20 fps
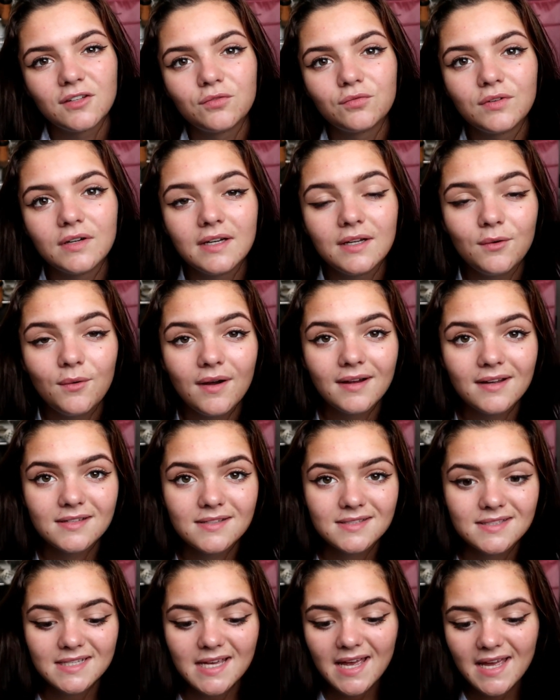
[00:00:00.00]
really all I can
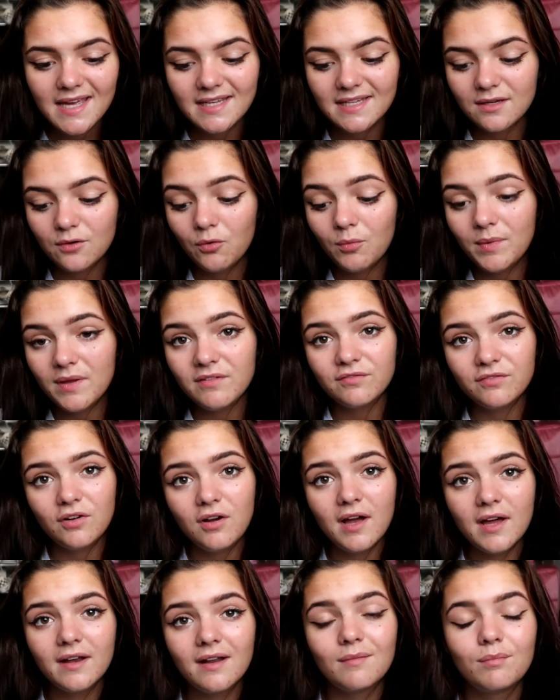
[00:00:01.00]
say. It will be
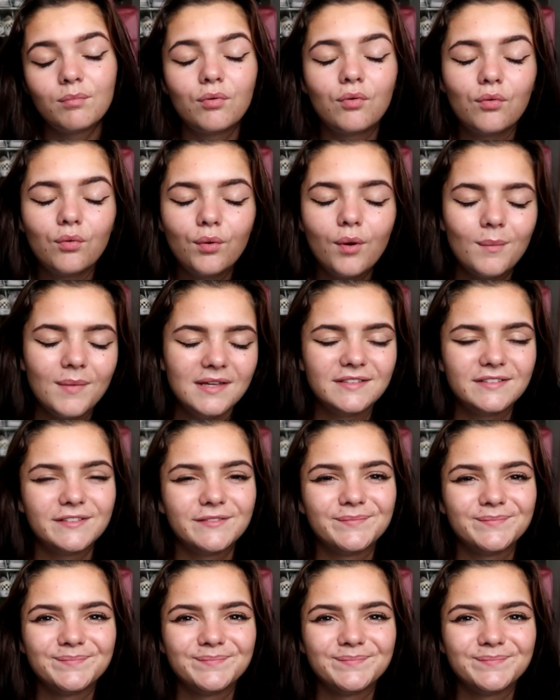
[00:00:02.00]
fine, I promise.